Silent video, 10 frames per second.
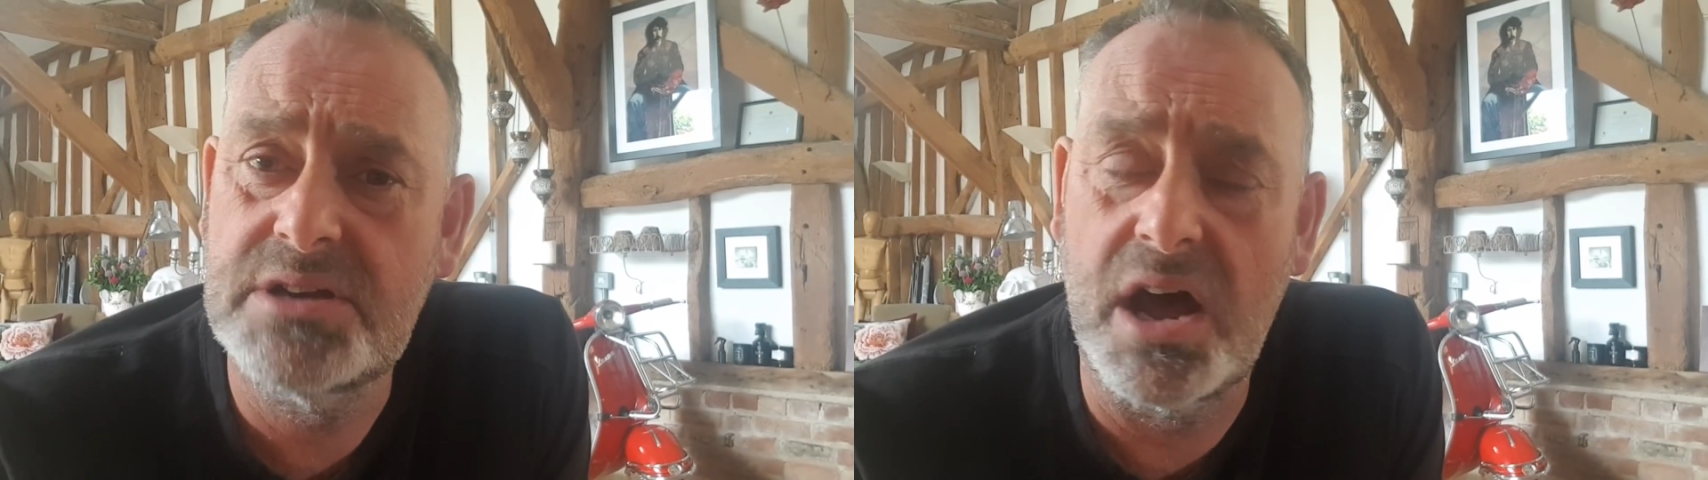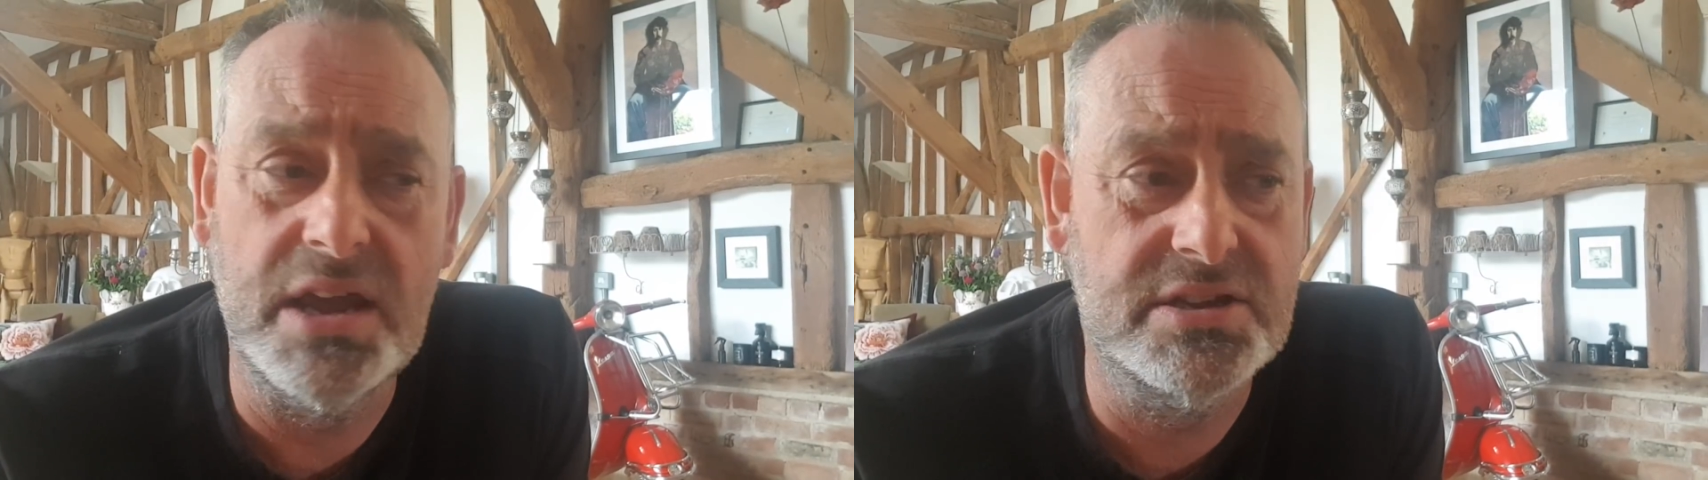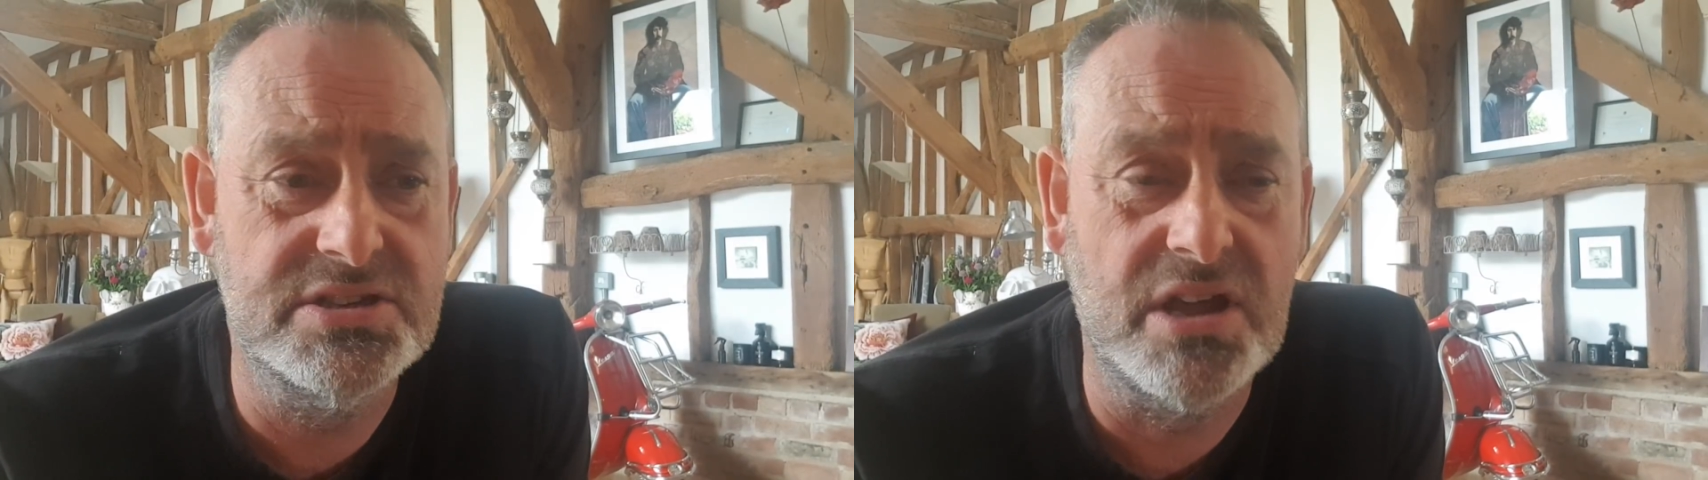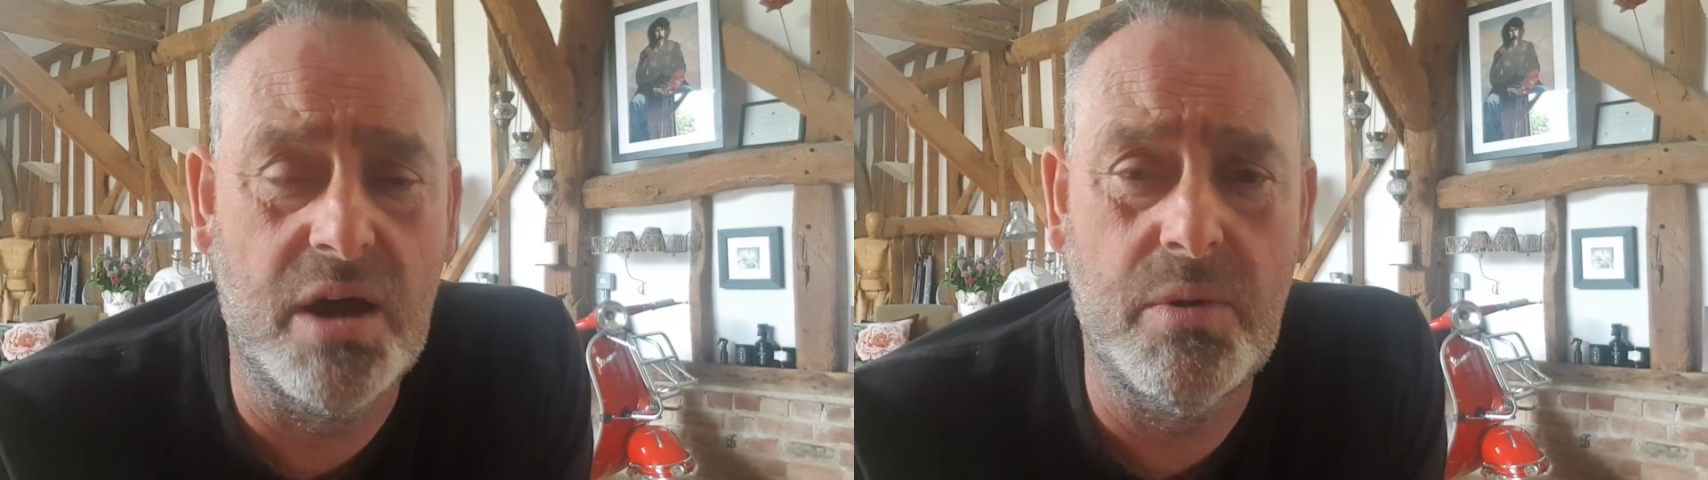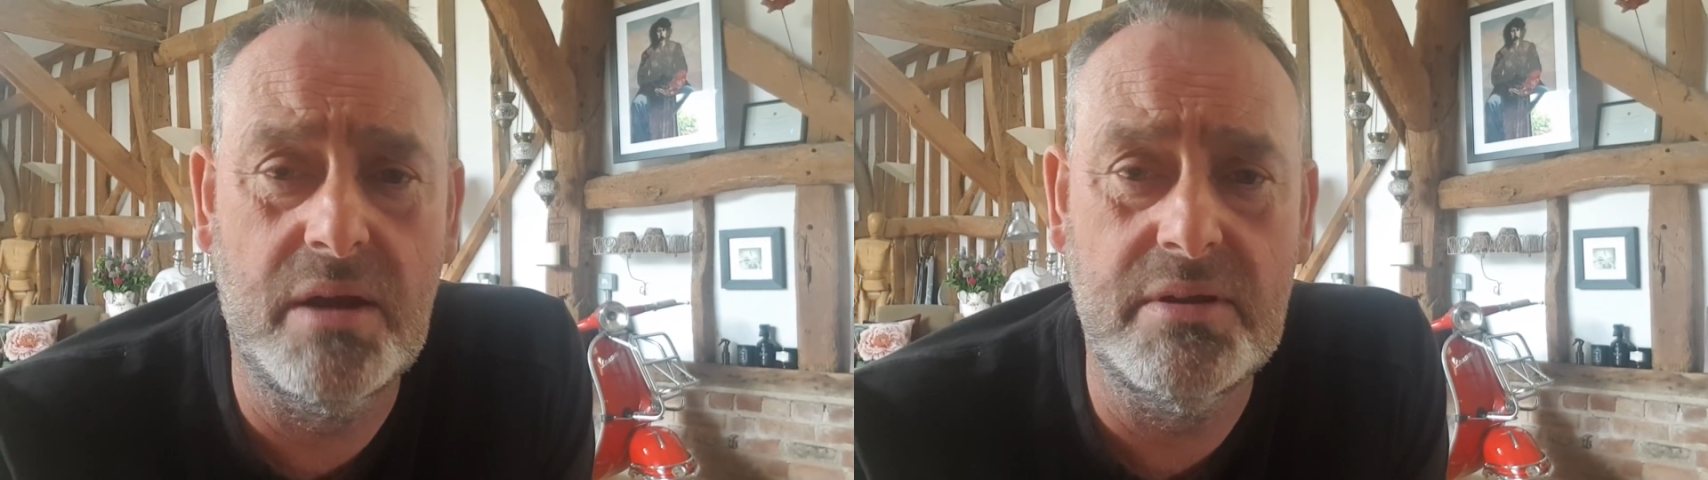I could
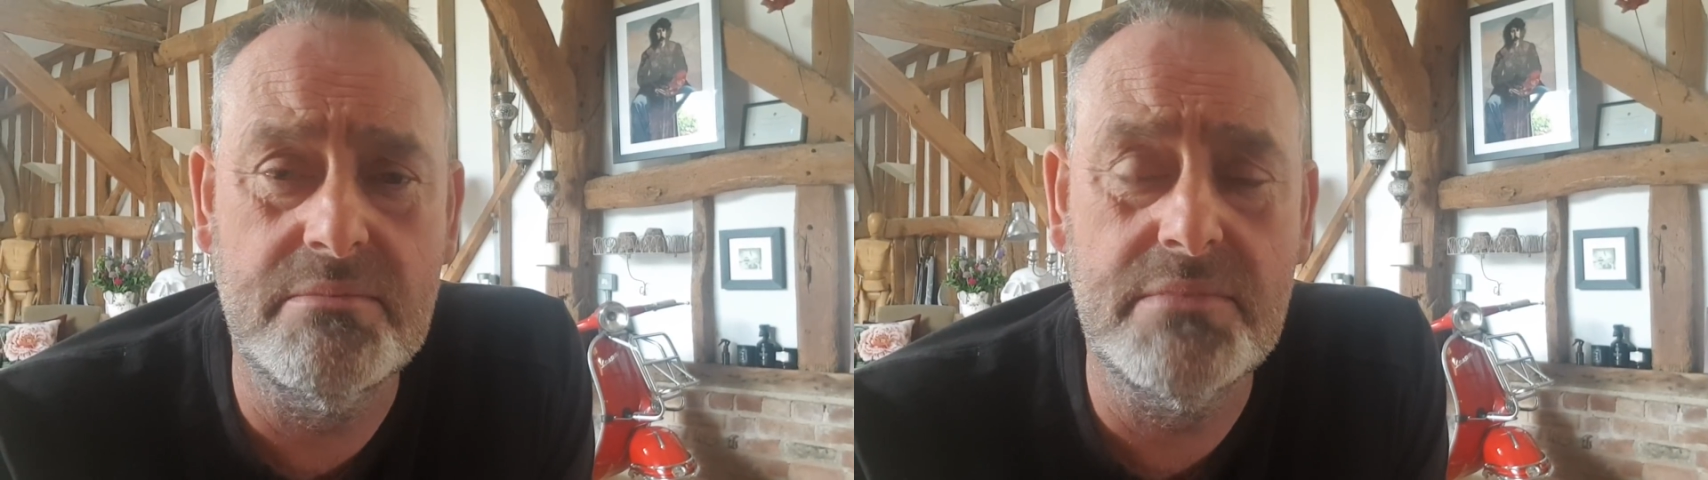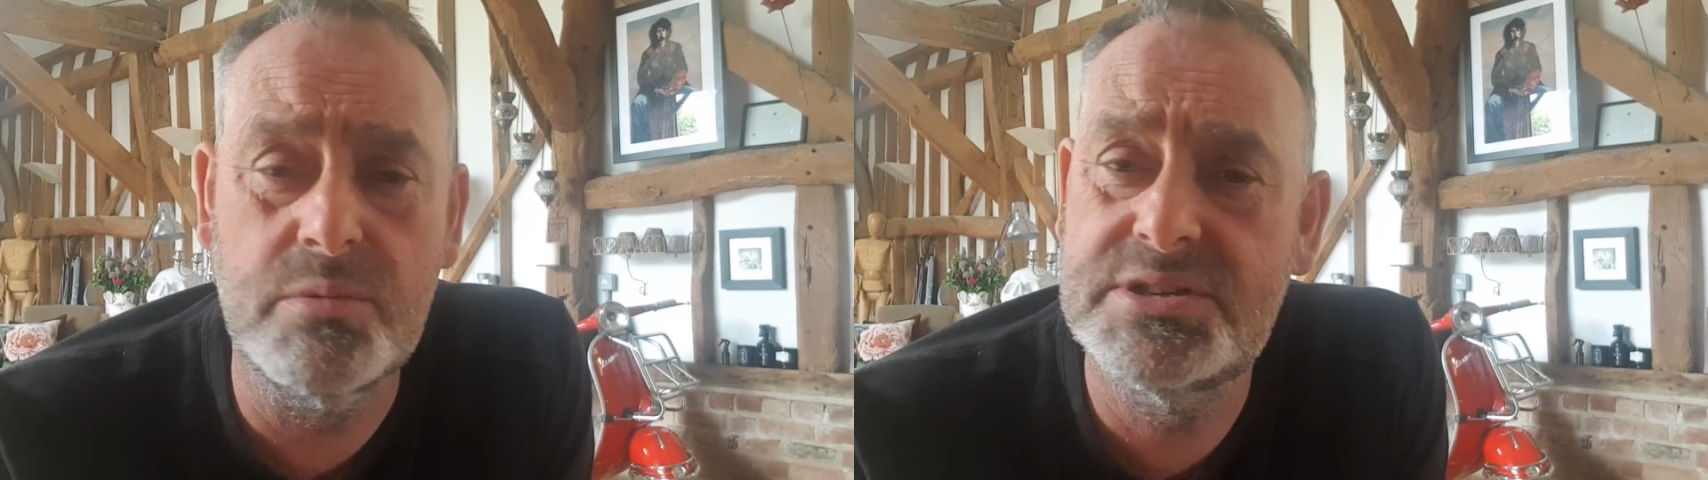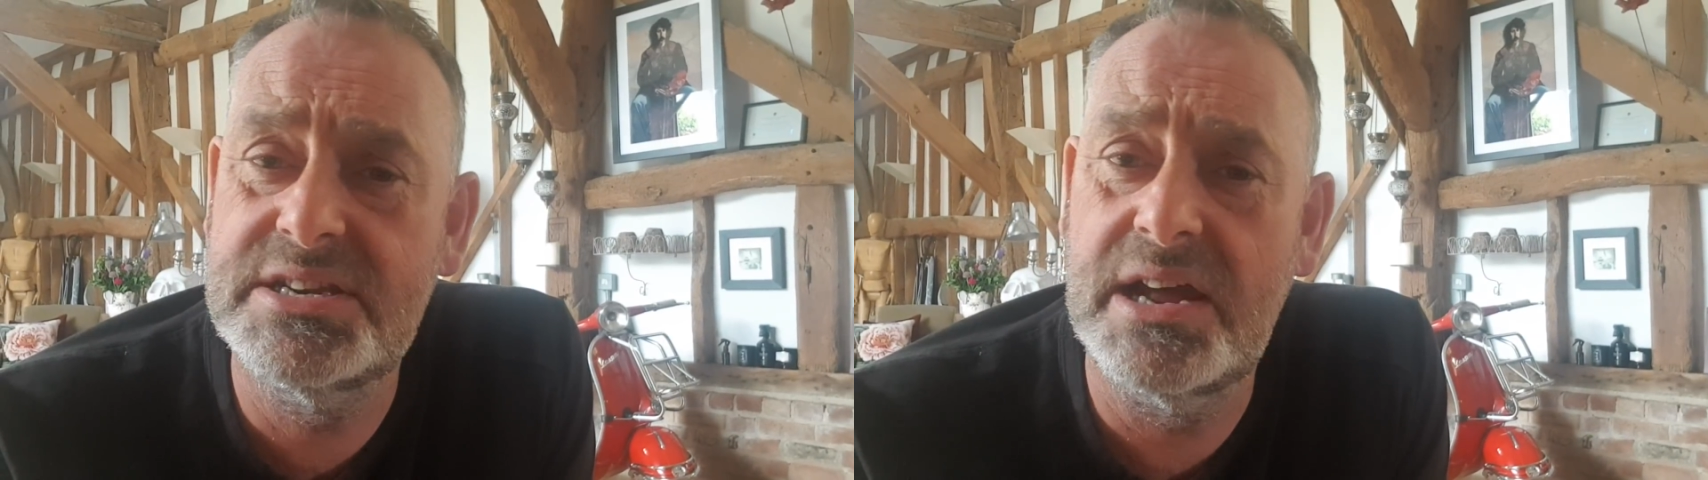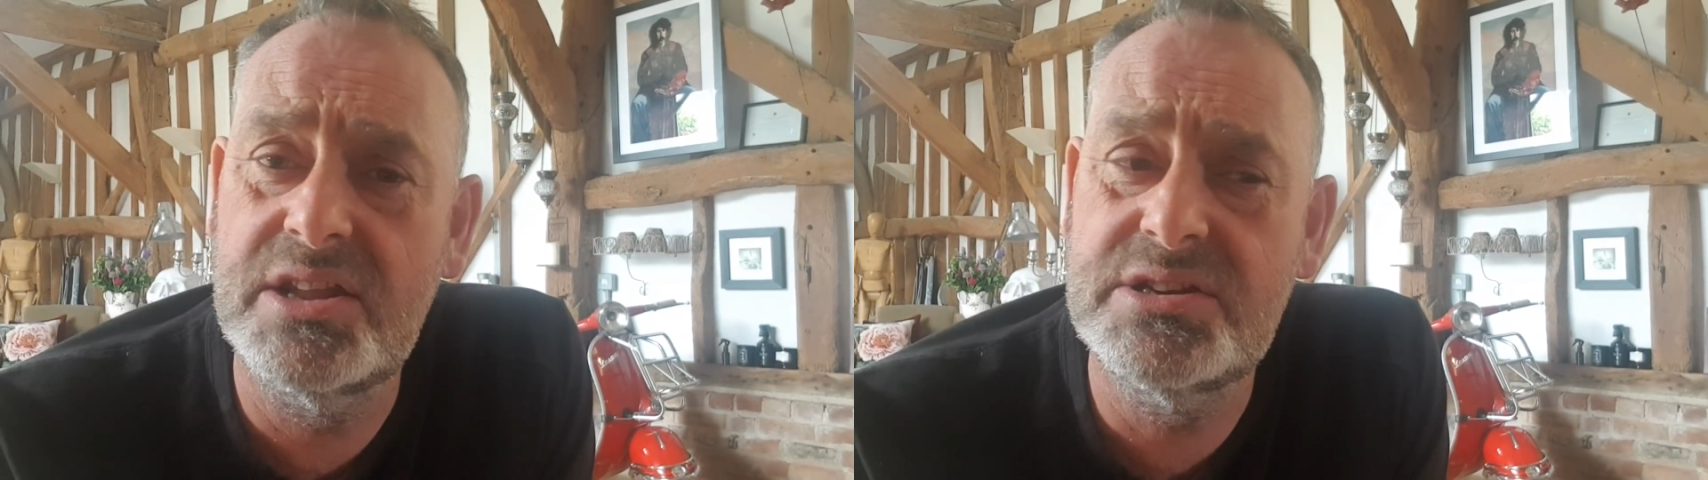start wearing multicoloured